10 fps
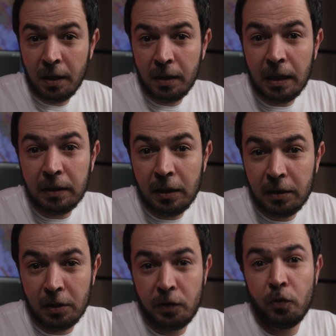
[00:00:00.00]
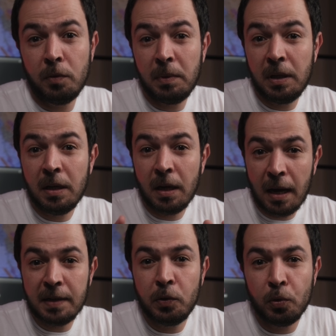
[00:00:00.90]
Then Retouch4me
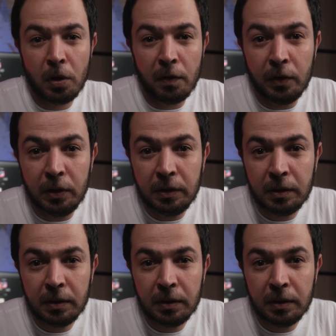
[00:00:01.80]
has you covered.